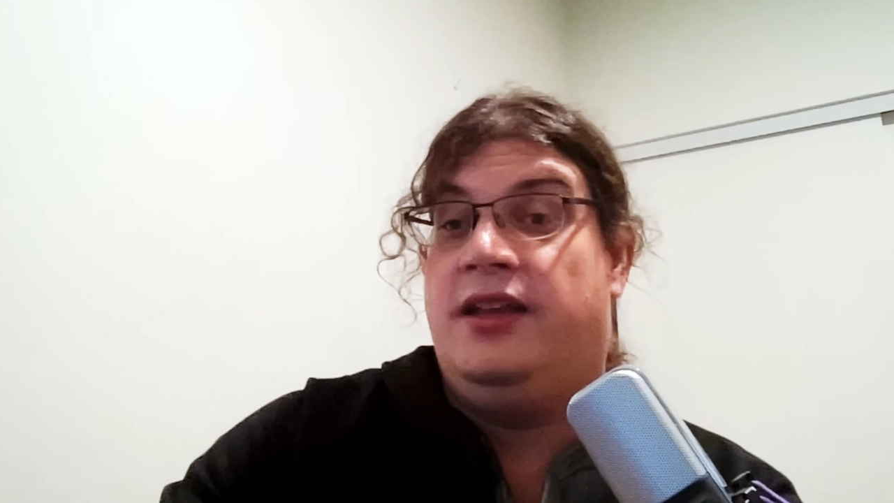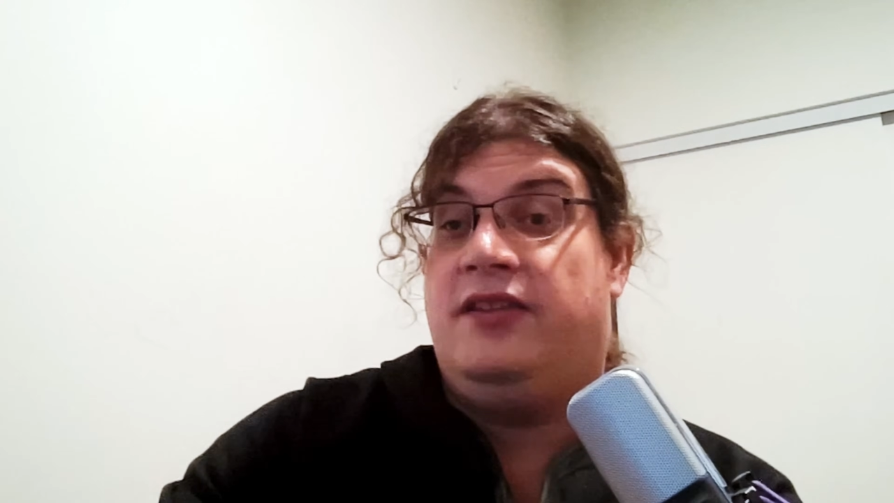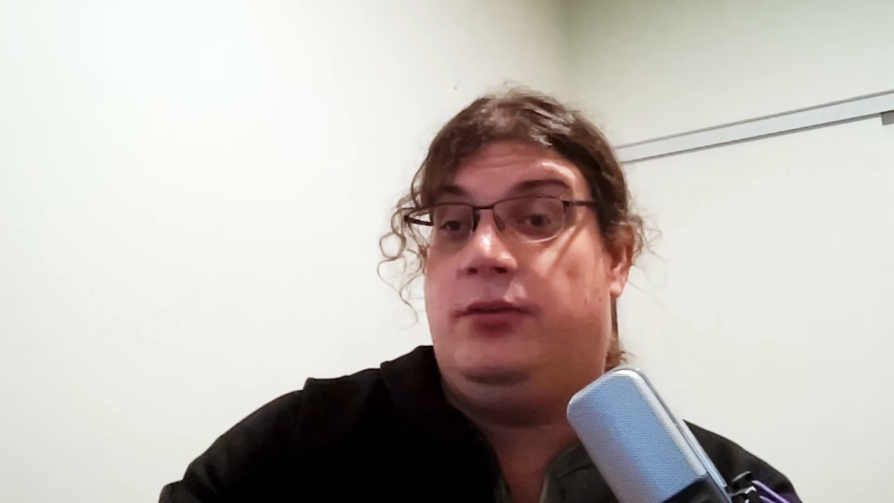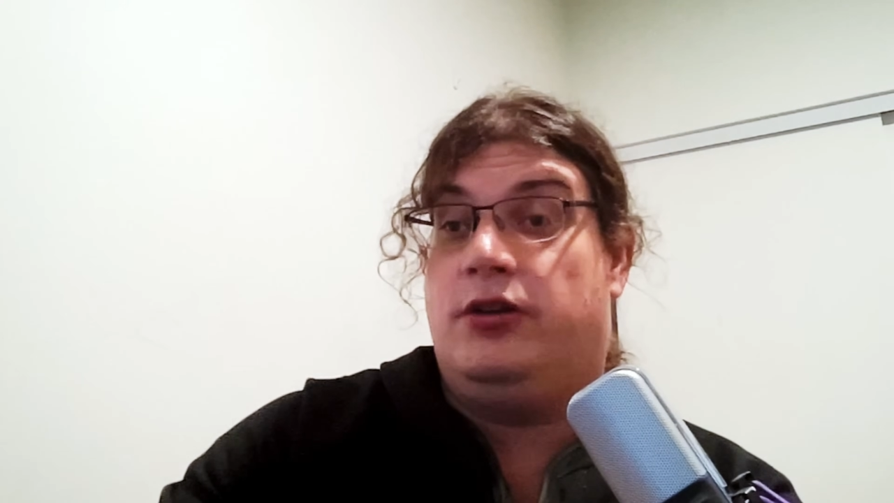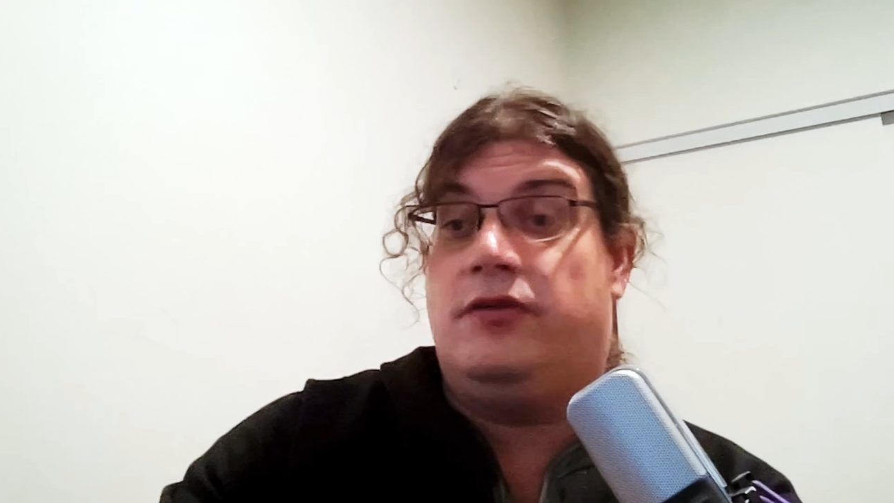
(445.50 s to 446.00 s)

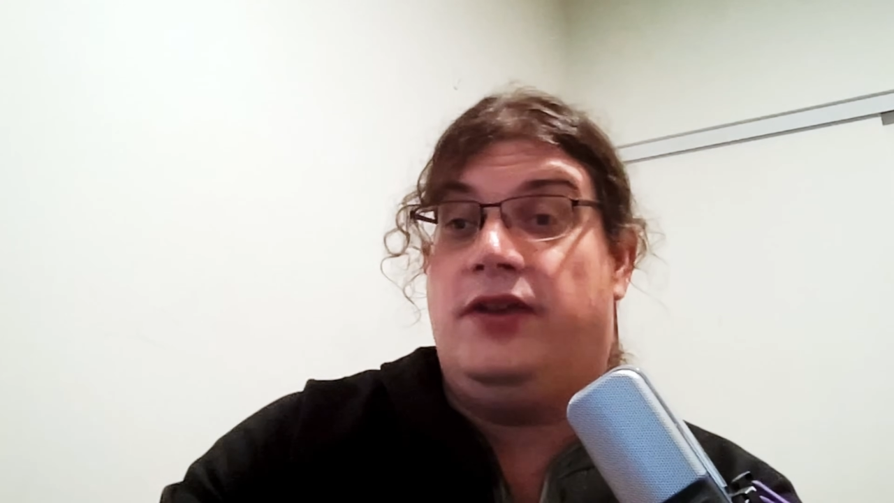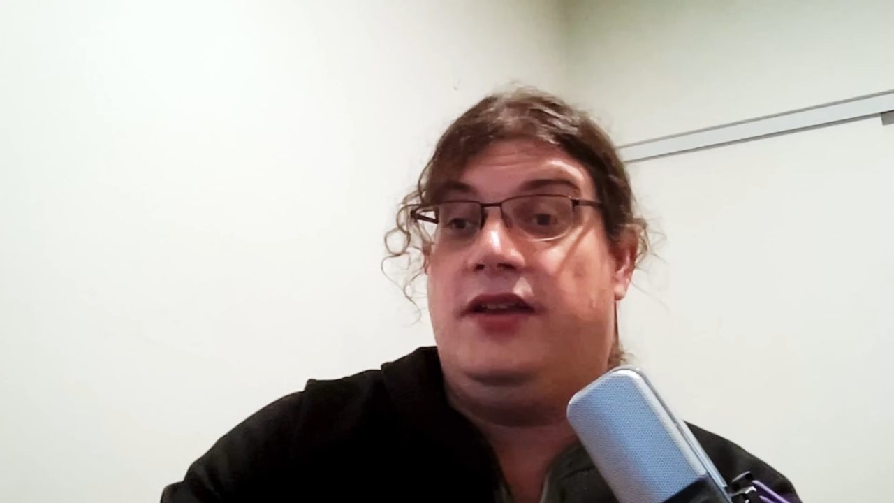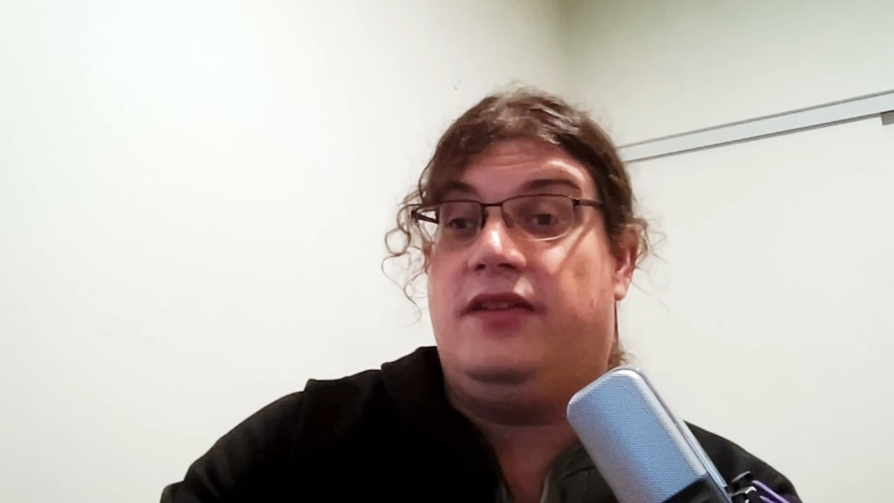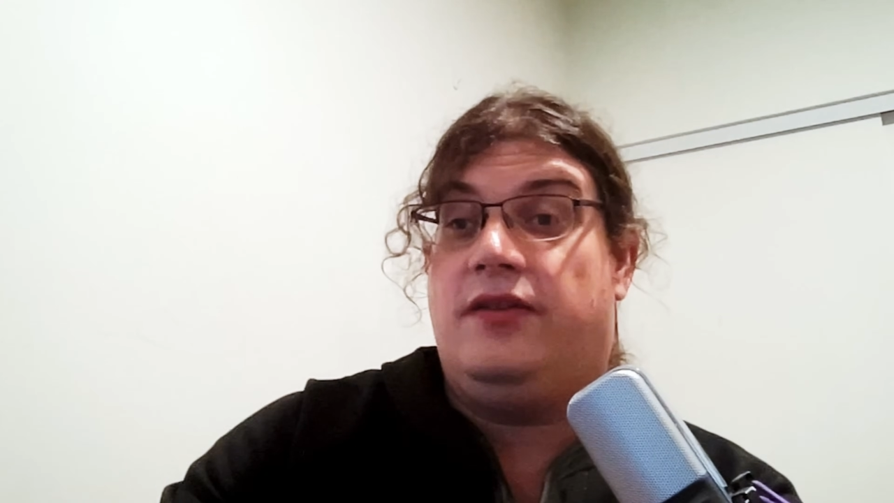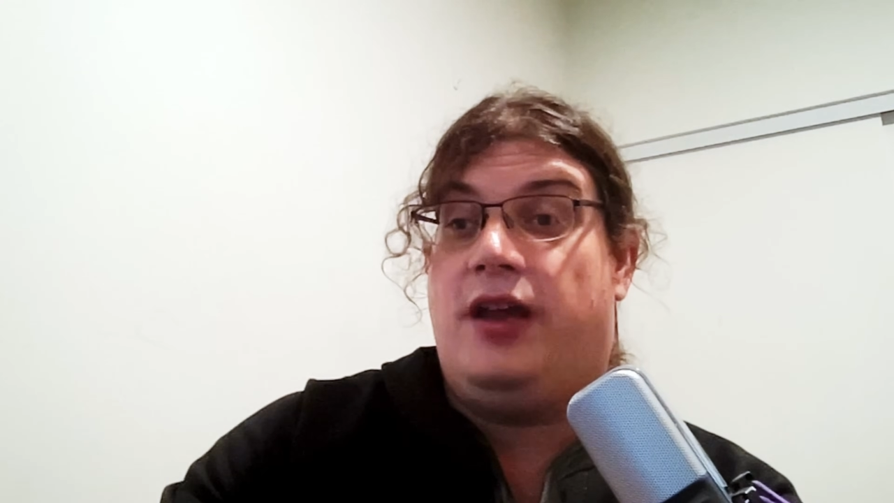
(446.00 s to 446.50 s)
Similar
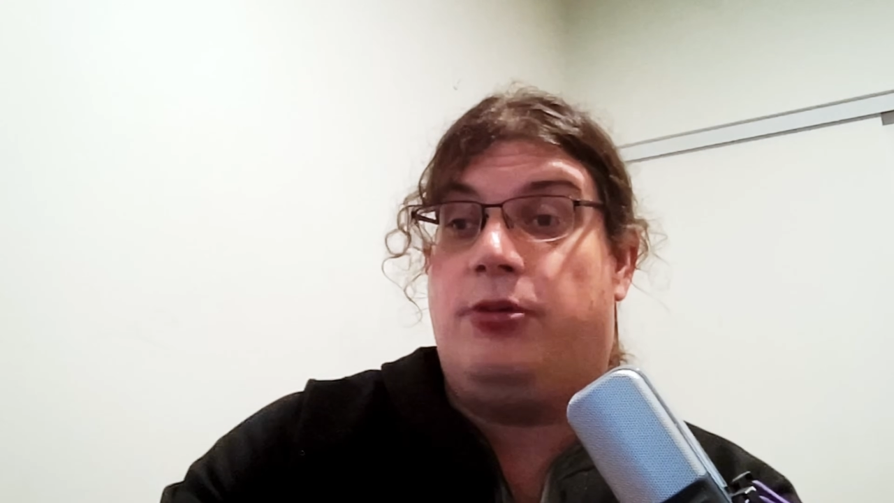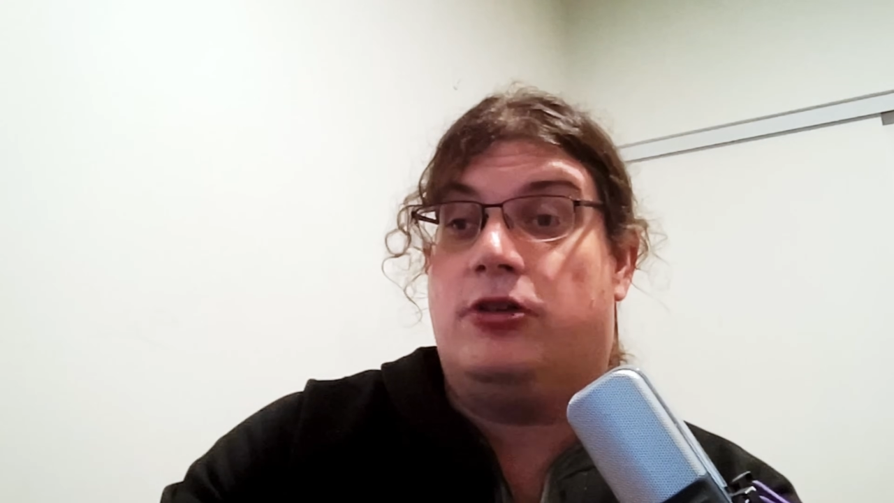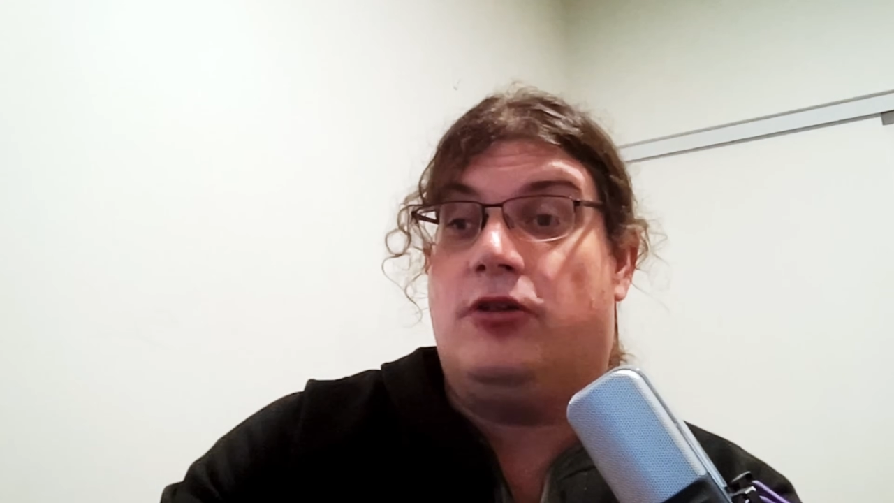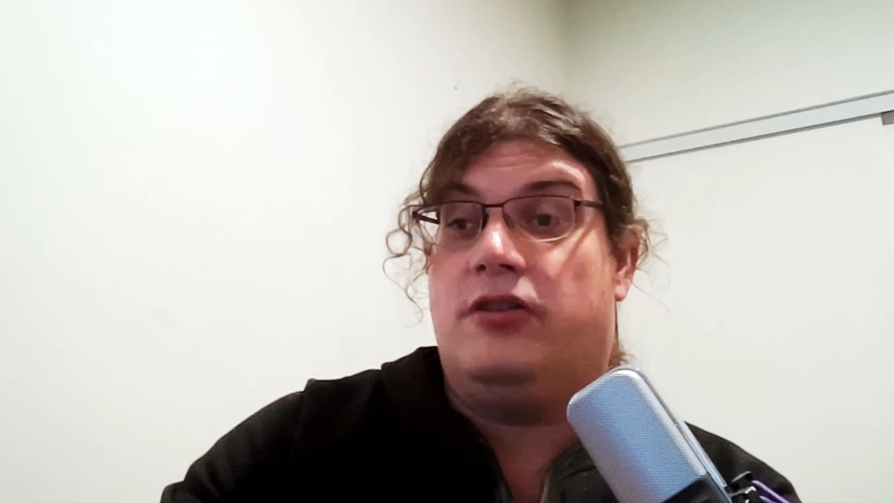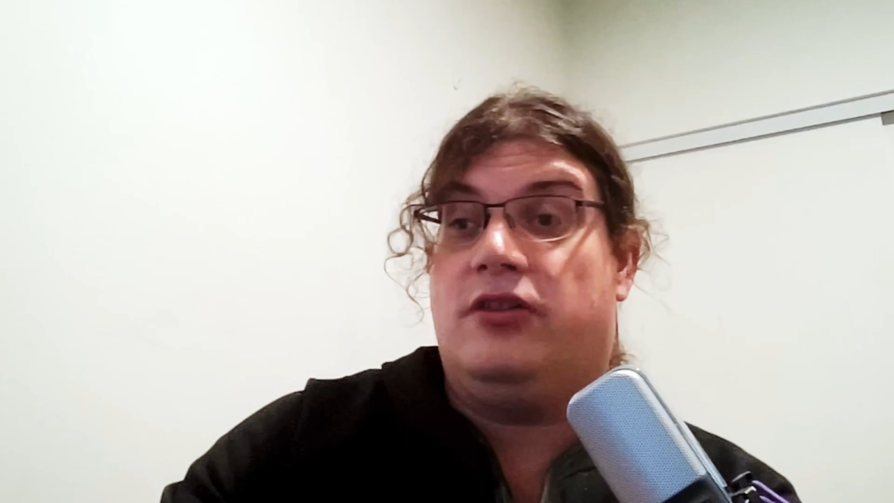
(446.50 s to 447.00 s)
things have happened
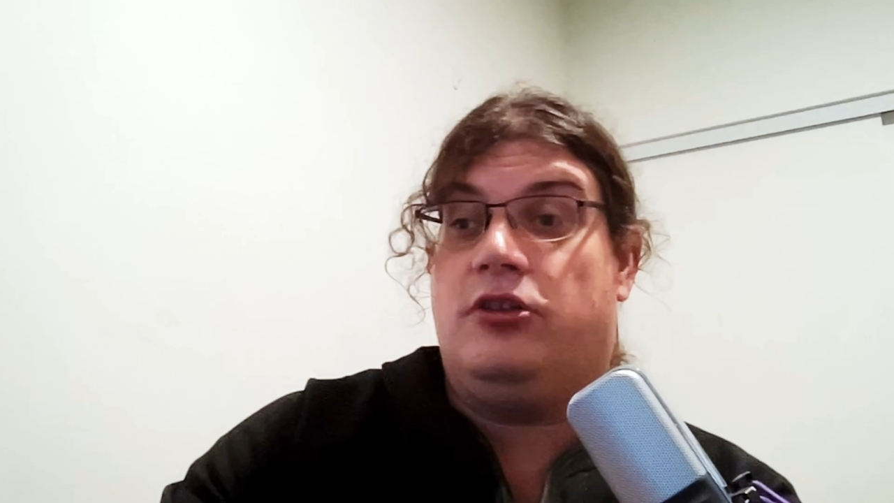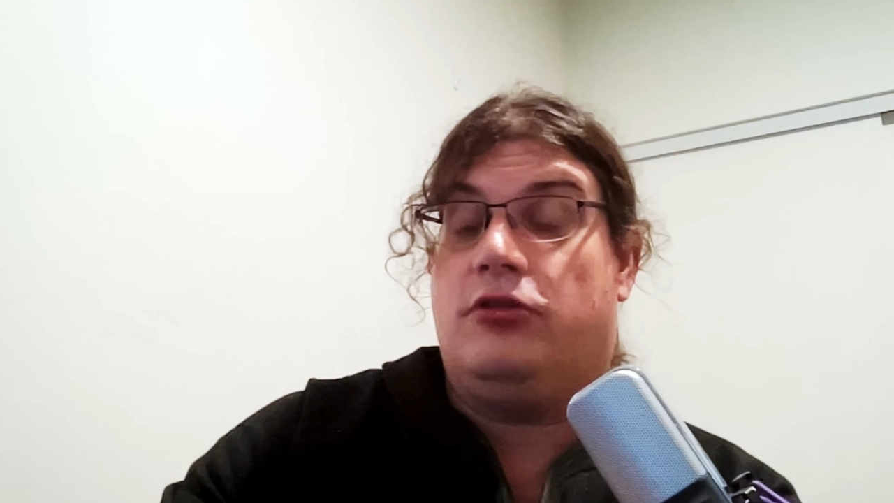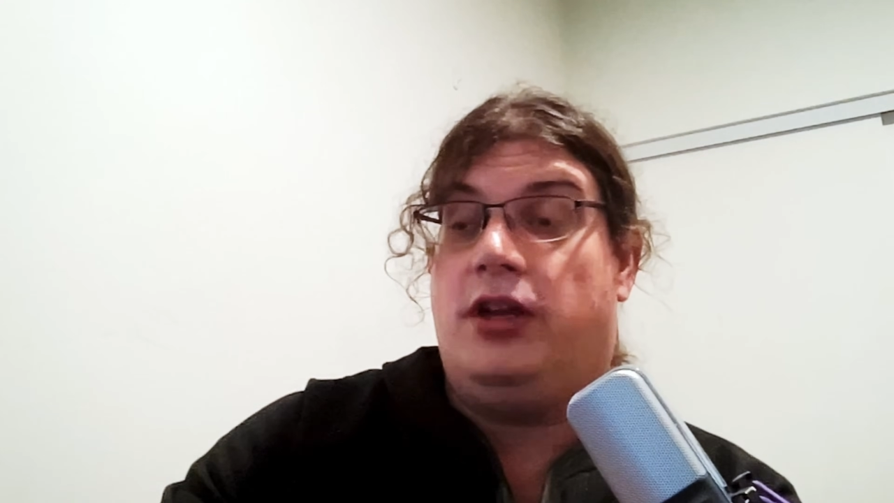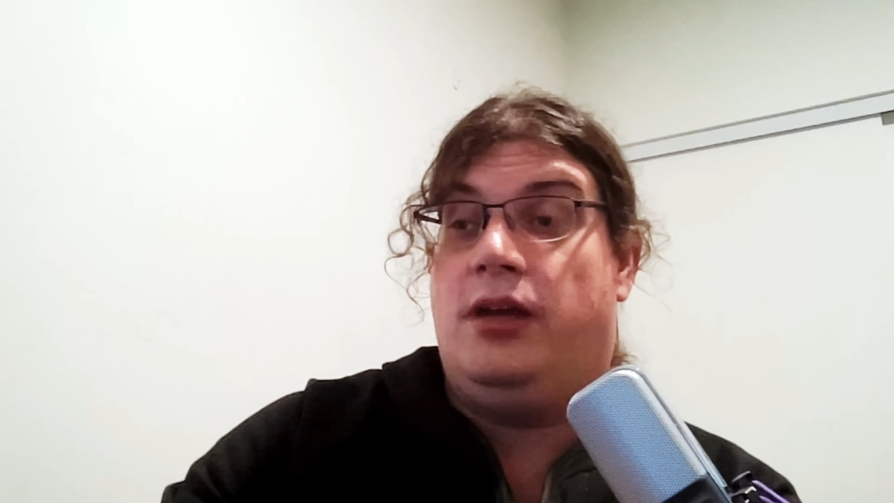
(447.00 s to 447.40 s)
across history